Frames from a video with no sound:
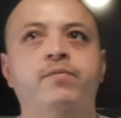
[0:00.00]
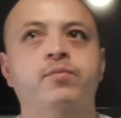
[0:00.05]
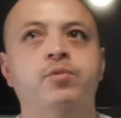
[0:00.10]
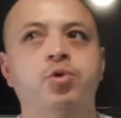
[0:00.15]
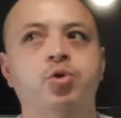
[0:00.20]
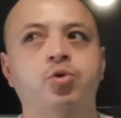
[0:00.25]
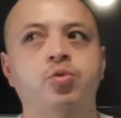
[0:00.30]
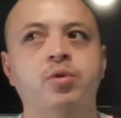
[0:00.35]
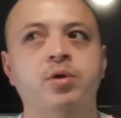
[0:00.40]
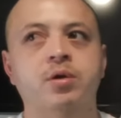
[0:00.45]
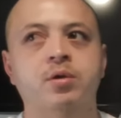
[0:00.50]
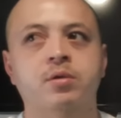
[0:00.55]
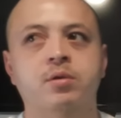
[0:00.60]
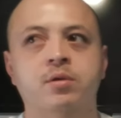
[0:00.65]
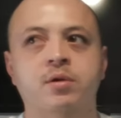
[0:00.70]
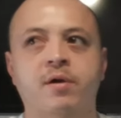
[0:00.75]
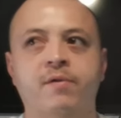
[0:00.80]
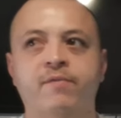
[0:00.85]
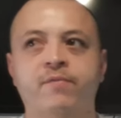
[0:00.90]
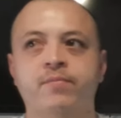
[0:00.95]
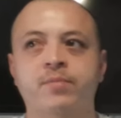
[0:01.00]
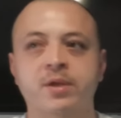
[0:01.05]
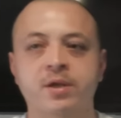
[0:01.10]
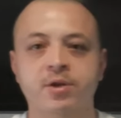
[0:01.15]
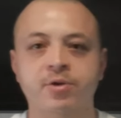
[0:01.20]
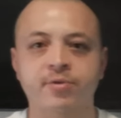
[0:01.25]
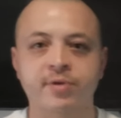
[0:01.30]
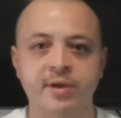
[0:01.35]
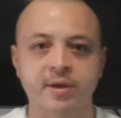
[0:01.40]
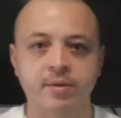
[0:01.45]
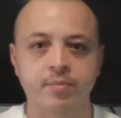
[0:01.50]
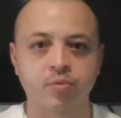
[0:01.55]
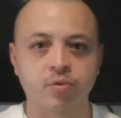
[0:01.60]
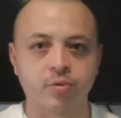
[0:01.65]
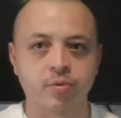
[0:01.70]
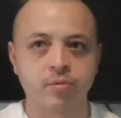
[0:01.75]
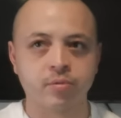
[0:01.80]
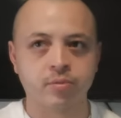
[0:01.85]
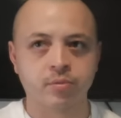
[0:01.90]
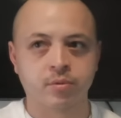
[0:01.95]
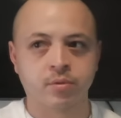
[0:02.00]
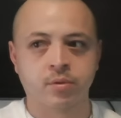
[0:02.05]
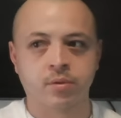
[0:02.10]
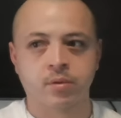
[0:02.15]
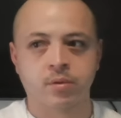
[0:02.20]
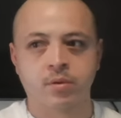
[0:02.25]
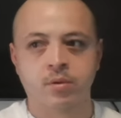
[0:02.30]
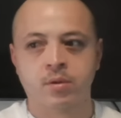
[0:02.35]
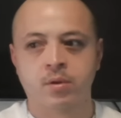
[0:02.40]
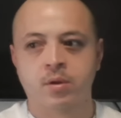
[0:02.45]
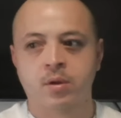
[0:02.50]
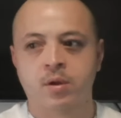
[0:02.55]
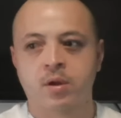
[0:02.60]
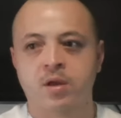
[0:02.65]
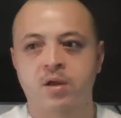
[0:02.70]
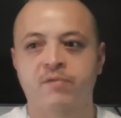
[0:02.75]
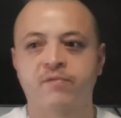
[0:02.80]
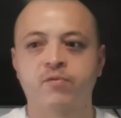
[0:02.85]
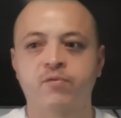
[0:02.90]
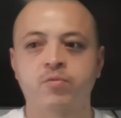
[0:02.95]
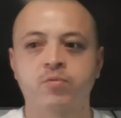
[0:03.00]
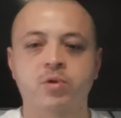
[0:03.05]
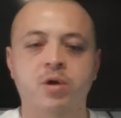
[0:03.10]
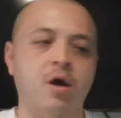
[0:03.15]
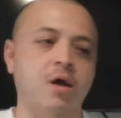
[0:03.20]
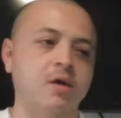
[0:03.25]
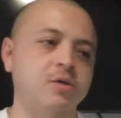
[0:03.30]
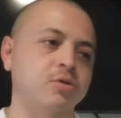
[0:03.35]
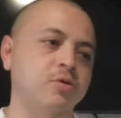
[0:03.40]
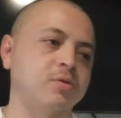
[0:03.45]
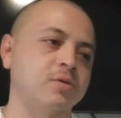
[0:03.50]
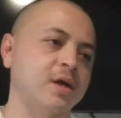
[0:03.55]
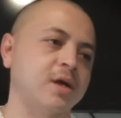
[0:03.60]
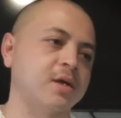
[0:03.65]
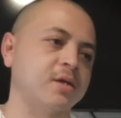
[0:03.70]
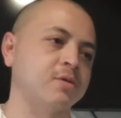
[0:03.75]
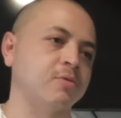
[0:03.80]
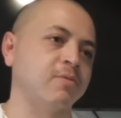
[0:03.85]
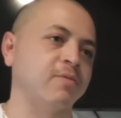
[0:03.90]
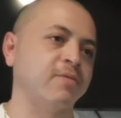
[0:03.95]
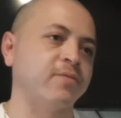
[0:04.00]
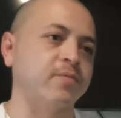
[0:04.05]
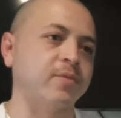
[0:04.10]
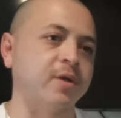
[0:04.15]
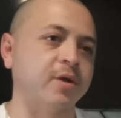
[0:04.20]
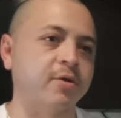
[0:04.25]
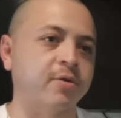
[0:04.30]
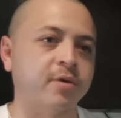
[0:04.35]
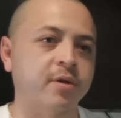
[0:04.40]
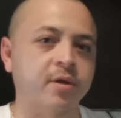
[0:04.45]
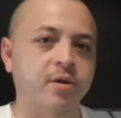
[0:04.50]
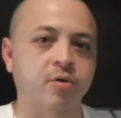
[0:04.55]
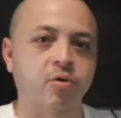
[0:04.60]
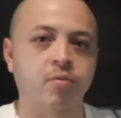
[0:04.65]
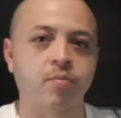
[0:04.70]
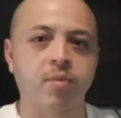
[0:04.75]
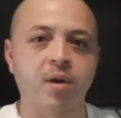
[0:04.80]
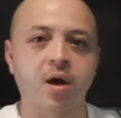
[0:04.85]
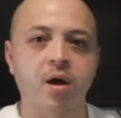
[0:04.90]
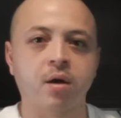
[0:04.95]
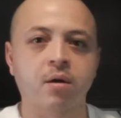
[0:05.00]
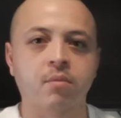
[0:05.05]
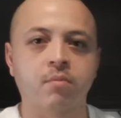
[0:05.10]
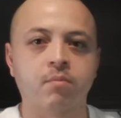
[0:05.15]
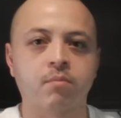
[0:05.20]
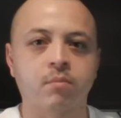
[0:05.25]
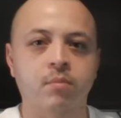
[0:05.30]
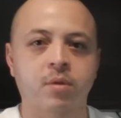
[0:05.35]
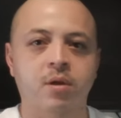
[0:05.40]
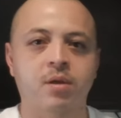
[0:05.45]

from the streets, not from the internet, bro. If you want to ostracize someone from the internet, go block them.